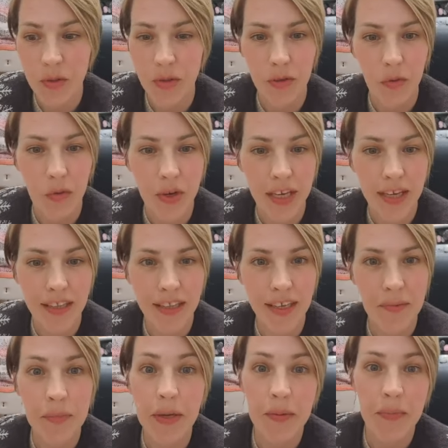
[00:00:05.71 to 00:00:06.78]
the weekly
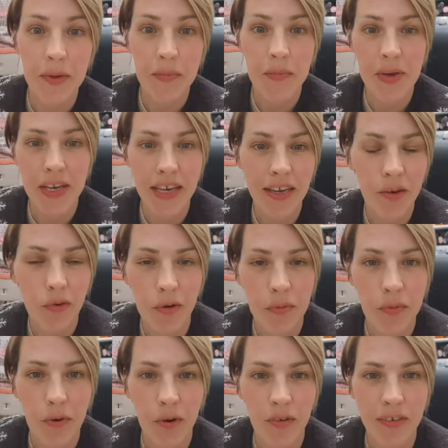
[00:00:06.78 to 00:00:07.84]
PPP or
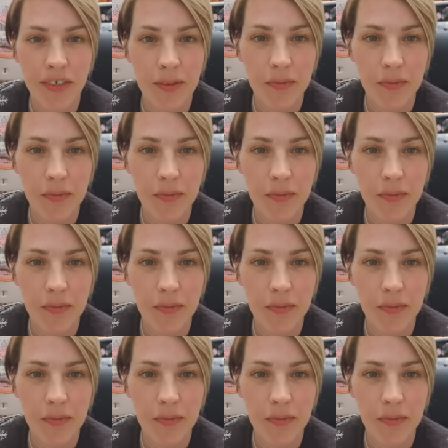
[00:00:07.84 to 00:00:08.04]
Progress